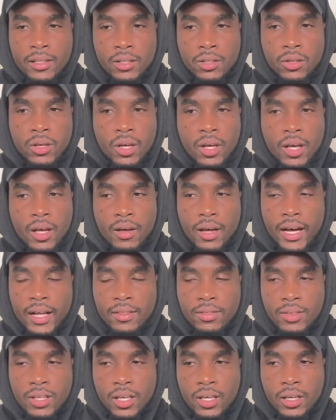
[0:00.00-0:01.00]
You know, I
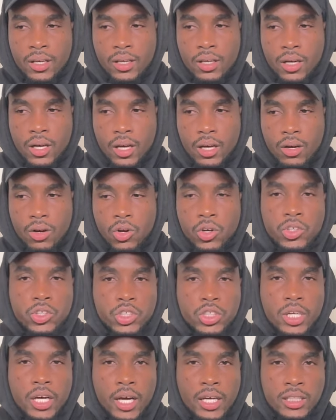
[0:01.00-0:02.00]
think
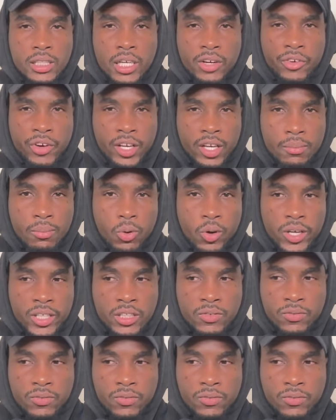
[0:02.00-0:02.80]
us as a Reggae Boys